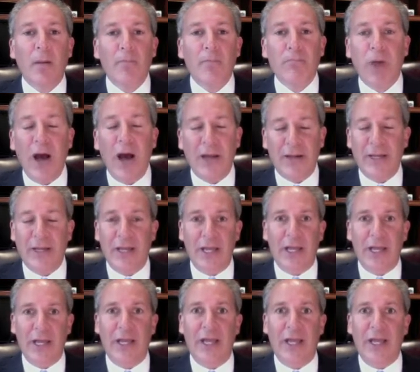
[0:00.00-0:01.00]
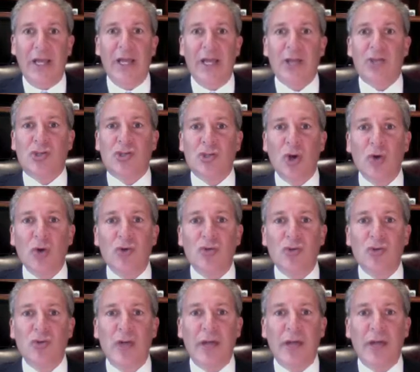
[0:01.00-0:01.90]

but it shows you